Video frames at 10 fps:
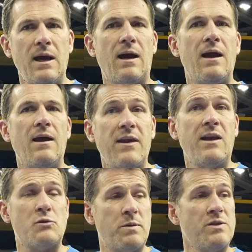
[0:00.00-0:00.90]
Yeah, I
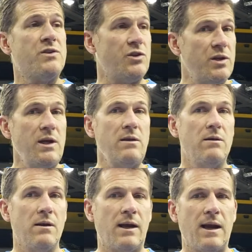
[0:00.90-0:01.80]
think it's
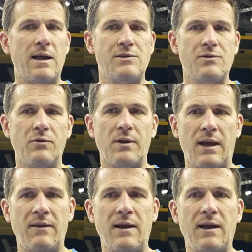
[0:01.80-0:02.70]
positioning. A lot of guys don't
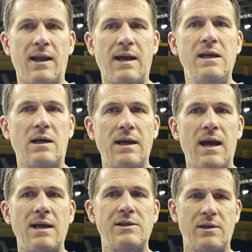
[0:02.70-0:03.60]
I think a lot of young
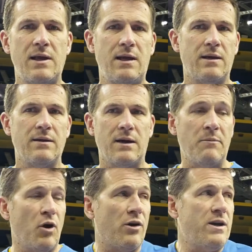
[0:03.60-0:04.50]
guys think,
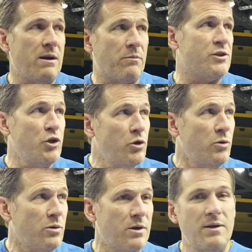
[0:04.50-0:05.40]
I'm guarding number
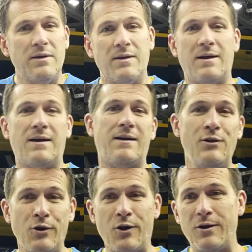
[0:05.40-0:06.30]
two.
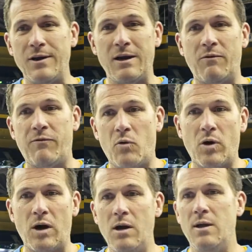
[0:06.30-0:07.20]
You're guarding number
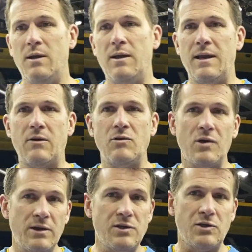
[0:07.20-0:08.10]
four, and now in
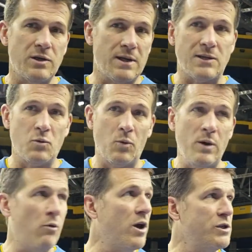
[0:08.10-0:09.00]
transition, that's where
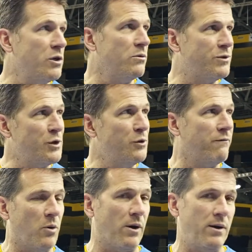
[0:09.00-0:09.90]
we run to, two and
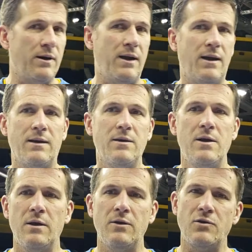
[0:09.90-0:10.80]
four. And
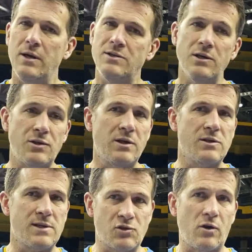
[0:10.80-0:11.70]
transition
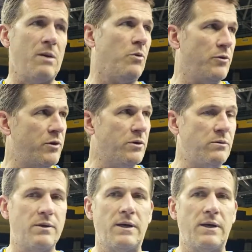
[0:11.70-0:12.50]
is a scramble drill.